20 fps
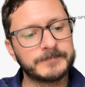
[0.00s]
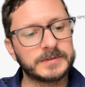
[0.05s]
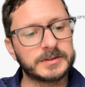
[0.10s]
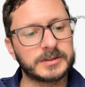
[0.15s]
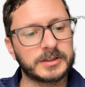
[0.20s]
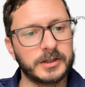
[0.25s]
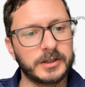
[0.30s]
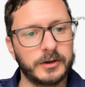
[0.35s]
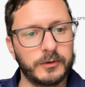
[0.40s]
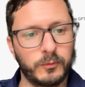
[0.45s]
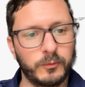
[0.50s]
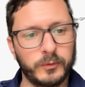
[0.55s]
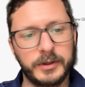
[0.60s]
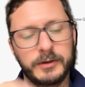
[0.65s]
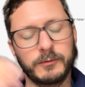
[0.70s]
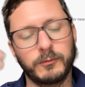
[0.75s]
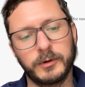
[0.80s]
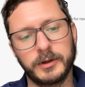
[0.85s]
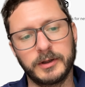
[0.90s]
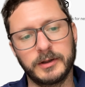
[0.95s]
So
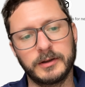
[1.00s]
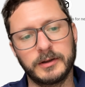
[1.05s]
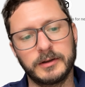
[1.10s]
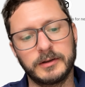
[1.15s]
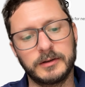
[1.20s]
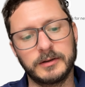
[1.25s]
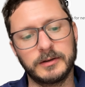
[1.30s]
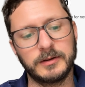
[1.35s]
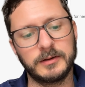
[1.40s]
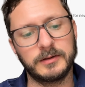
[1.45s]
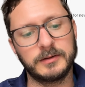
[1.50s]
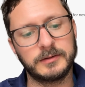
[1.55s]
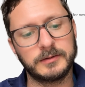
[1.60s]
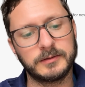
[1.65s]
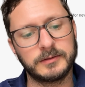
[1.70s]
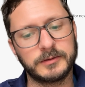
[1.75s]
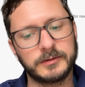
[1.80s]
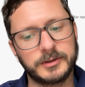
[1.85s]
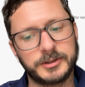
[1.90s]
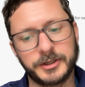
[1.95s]
we will
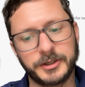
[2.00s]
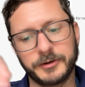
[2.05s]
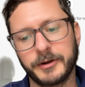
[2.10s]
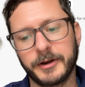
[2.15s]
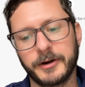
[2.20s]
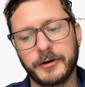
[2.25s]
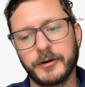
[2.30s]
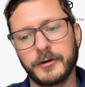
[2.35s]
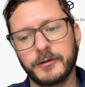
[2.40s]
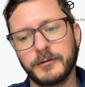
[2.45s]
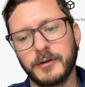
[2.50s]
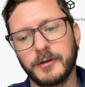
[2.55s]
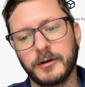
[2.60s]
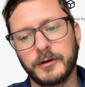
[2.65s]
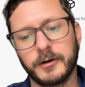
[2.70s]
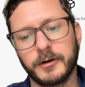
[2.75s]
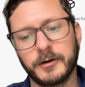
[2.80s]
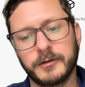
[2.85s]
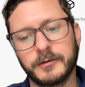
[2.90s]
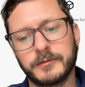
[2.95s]
generate our own
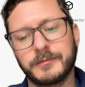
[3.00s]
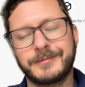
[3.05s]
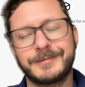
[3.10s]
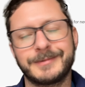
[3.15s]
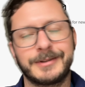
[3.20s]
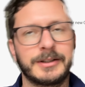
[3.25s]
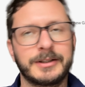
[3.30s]
logo